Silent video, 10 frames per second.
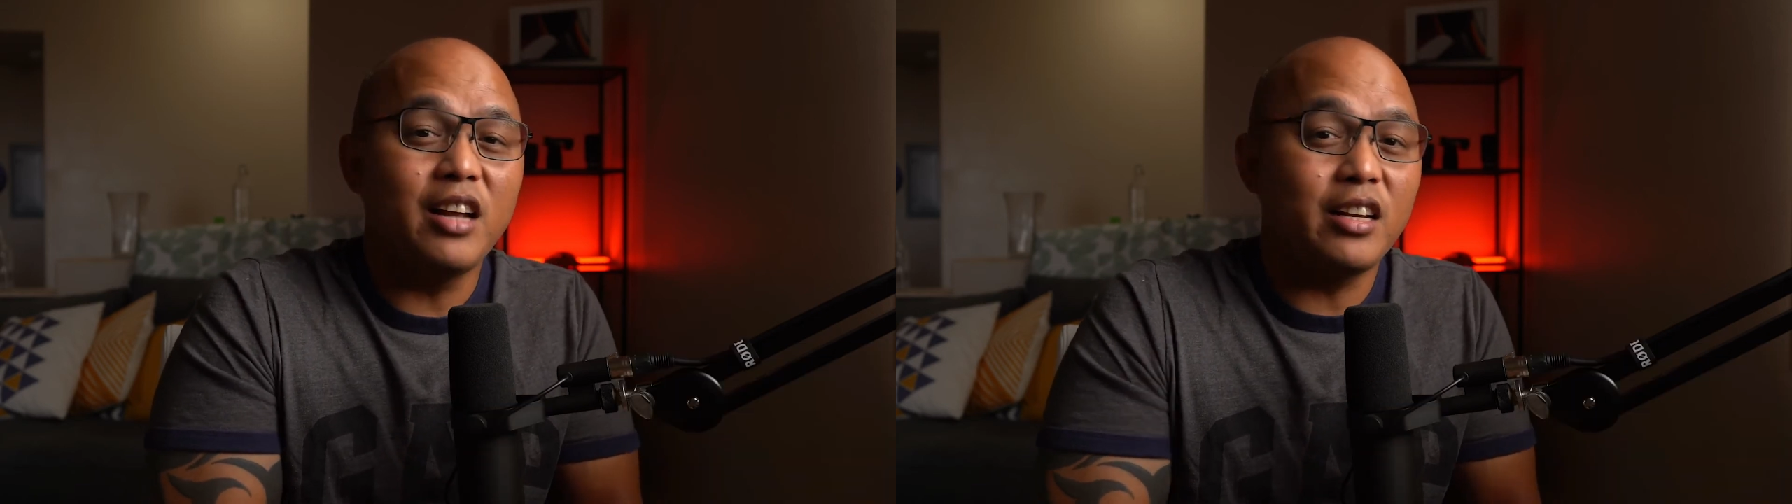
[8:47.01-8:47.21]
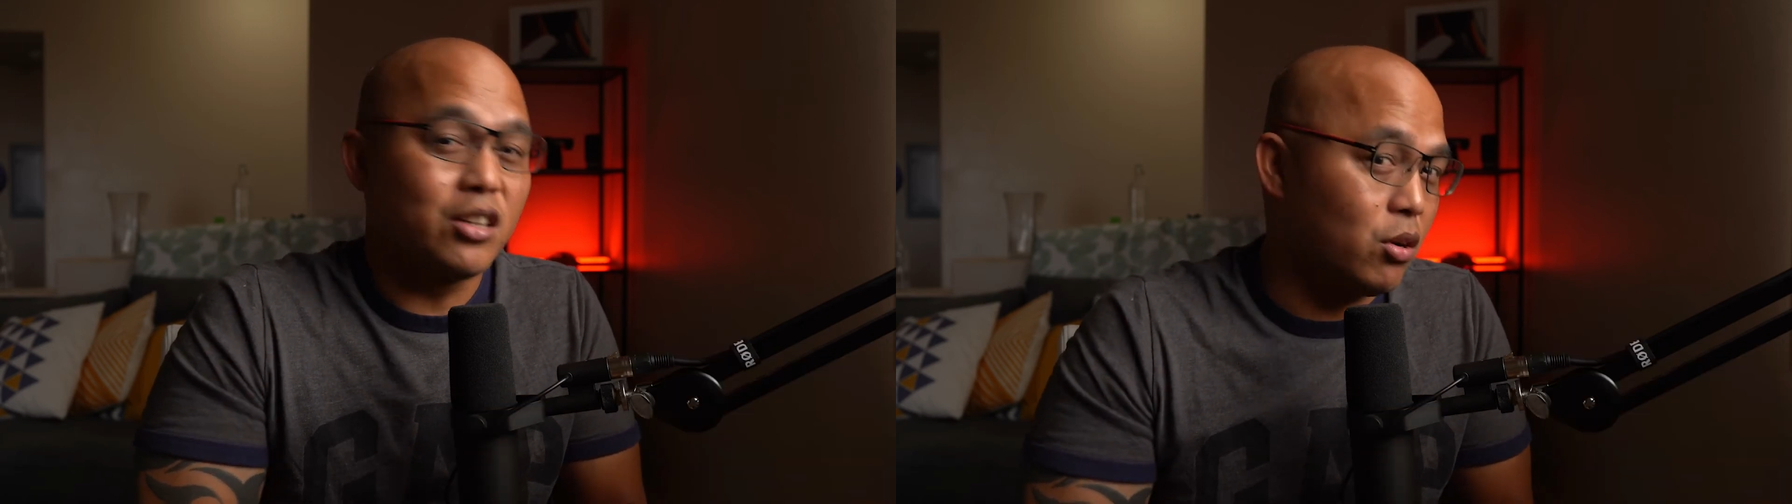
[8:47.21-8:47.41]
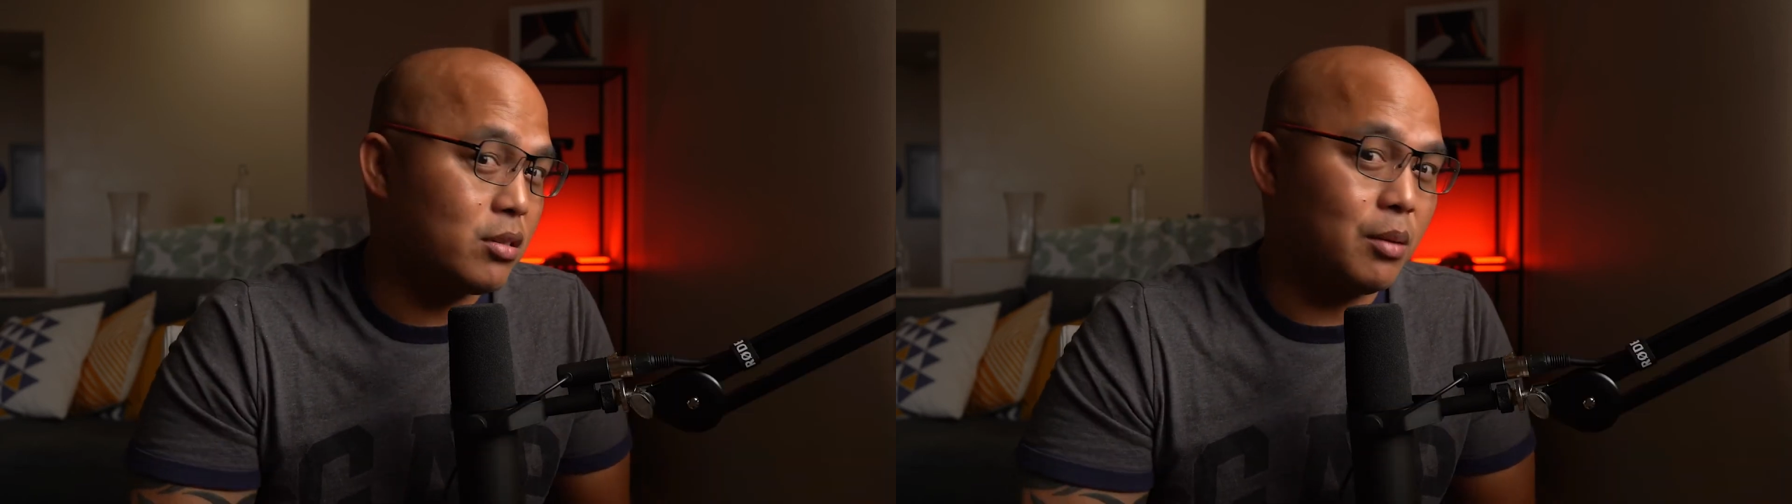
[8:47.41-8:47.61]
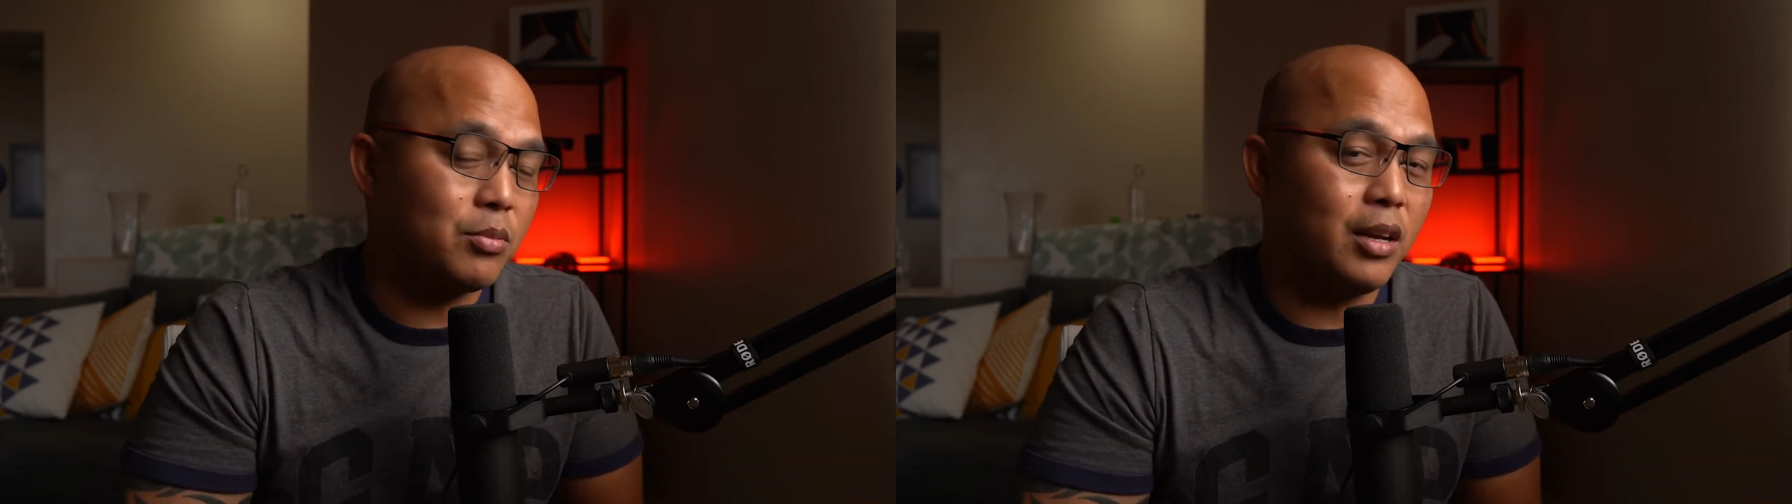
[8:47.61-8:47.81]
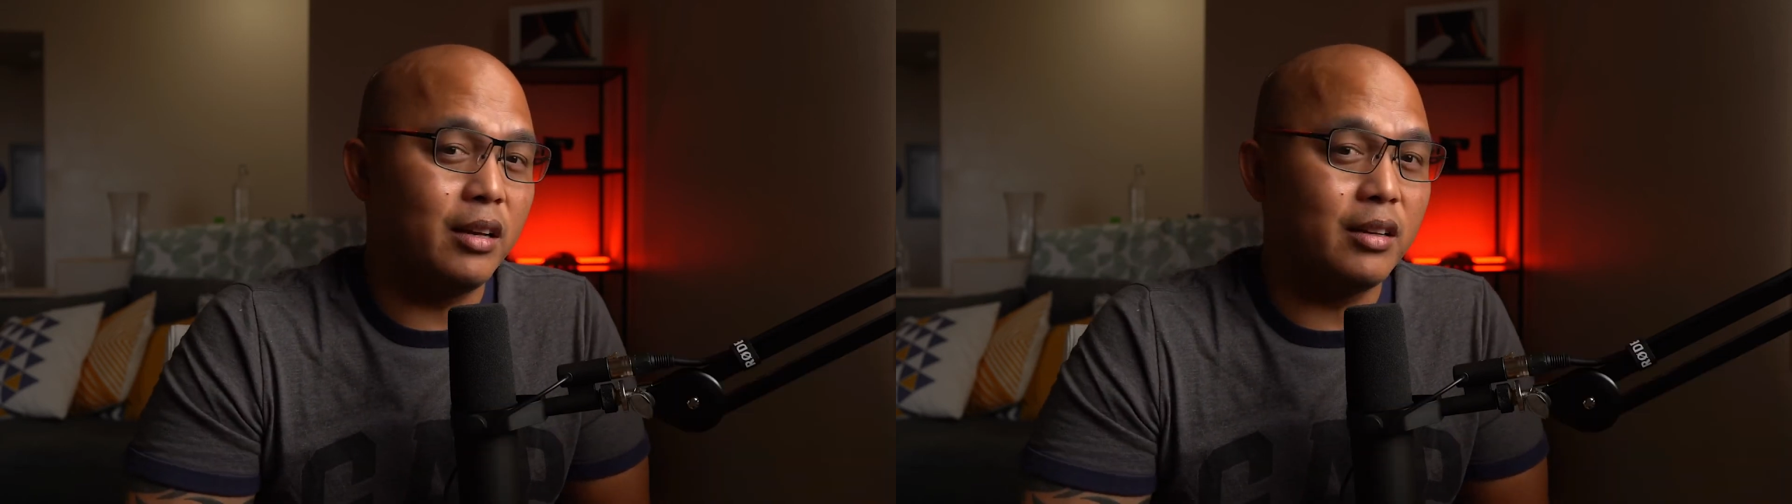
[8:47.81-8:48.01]
saw
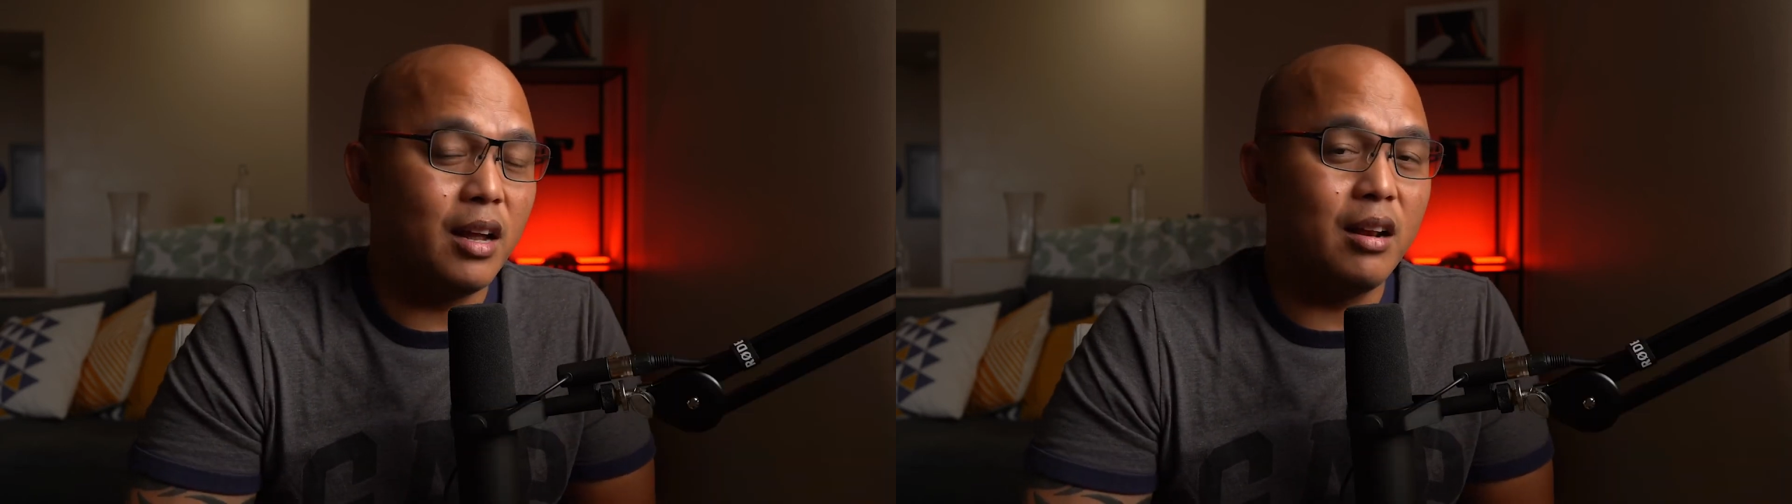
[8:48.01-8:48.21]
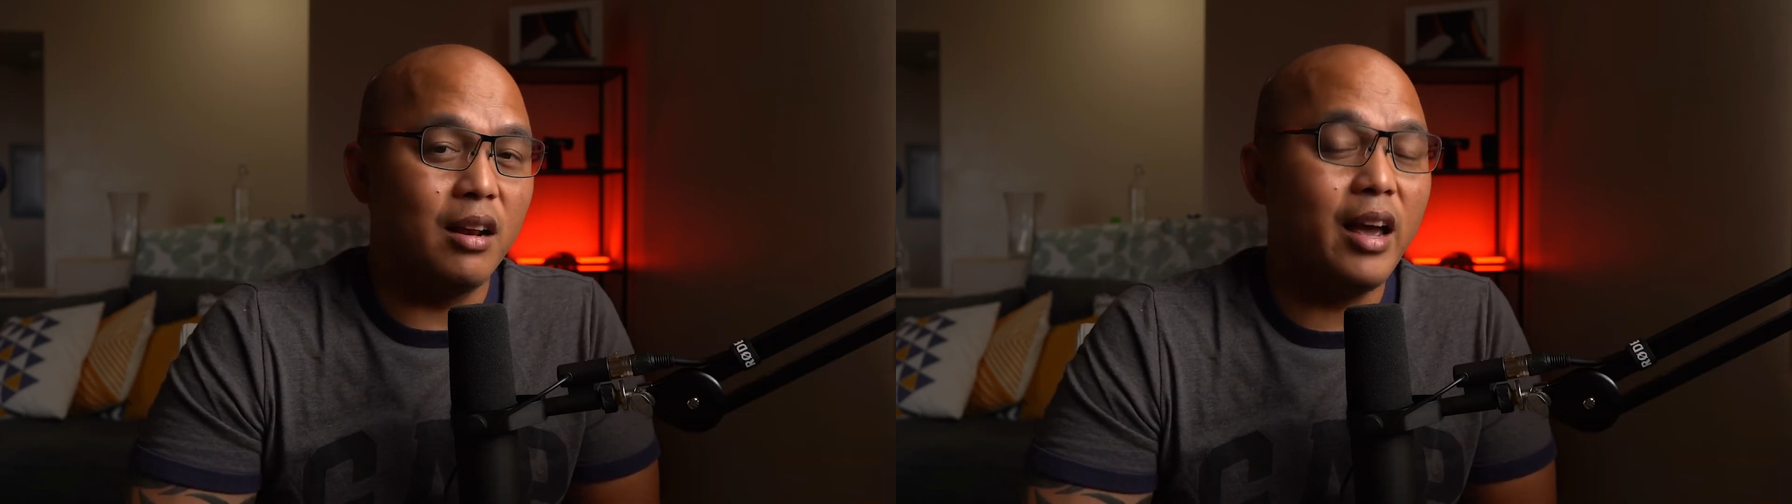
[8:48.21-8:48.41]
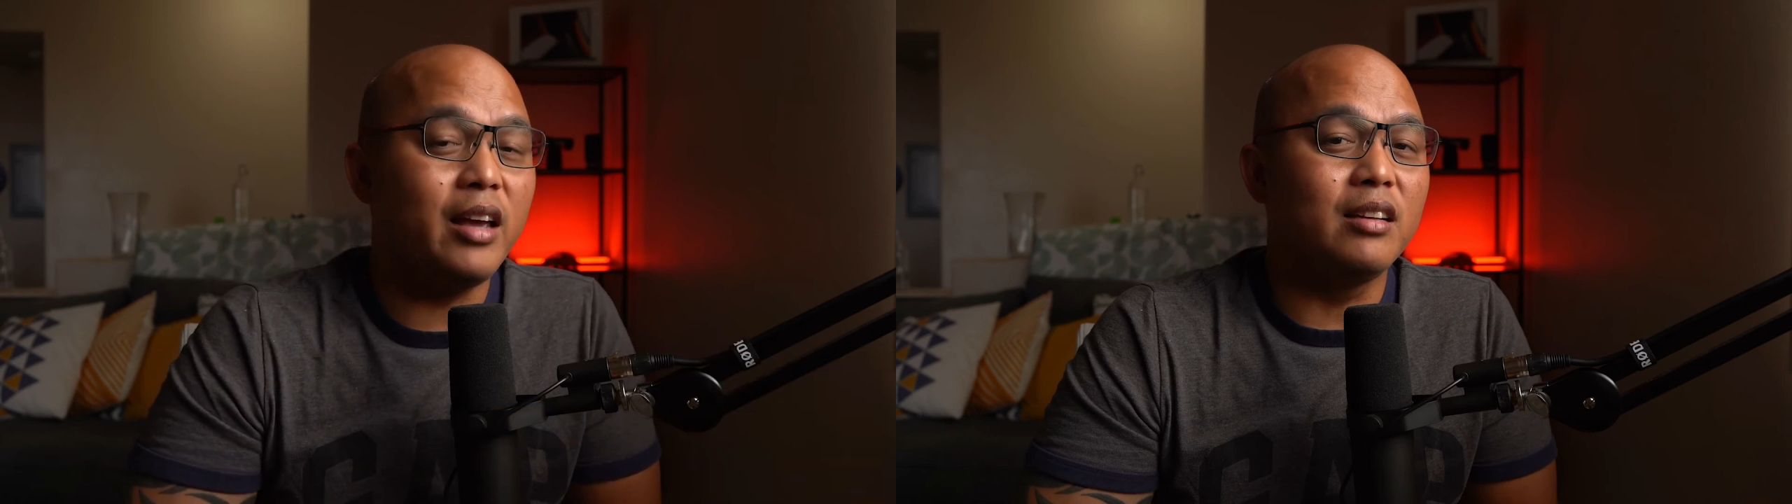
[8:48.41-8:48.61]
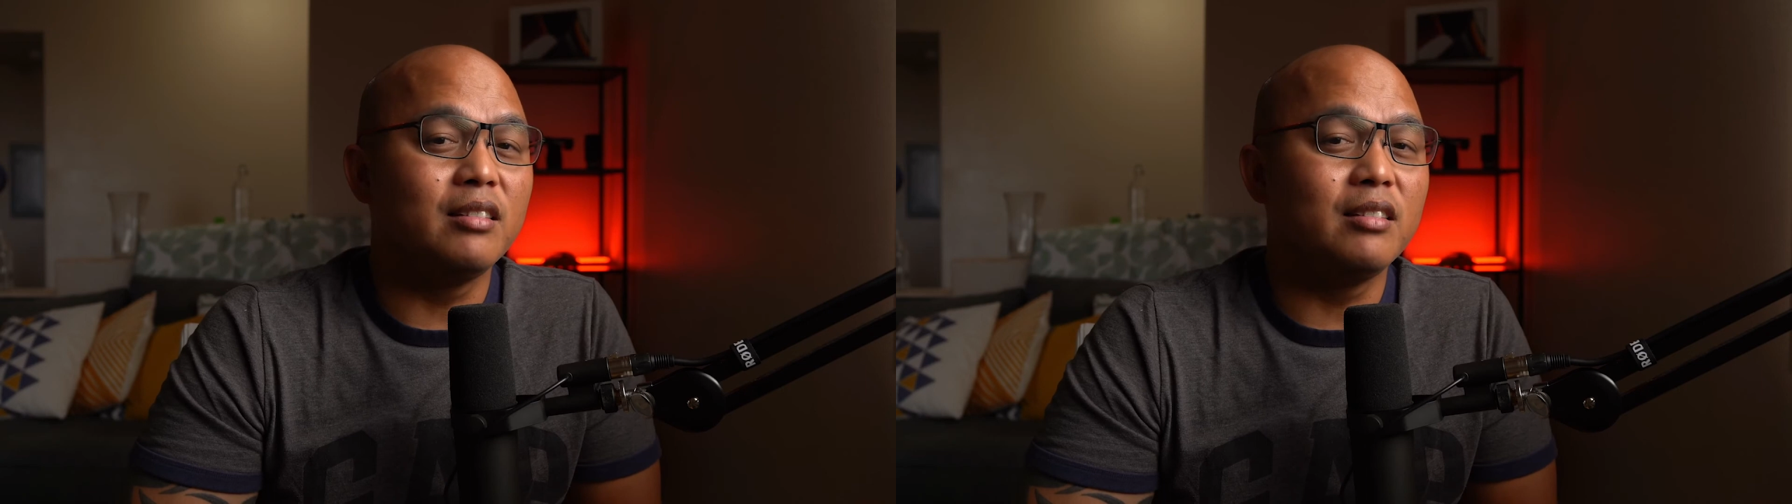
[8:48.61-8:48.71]
something that, hey,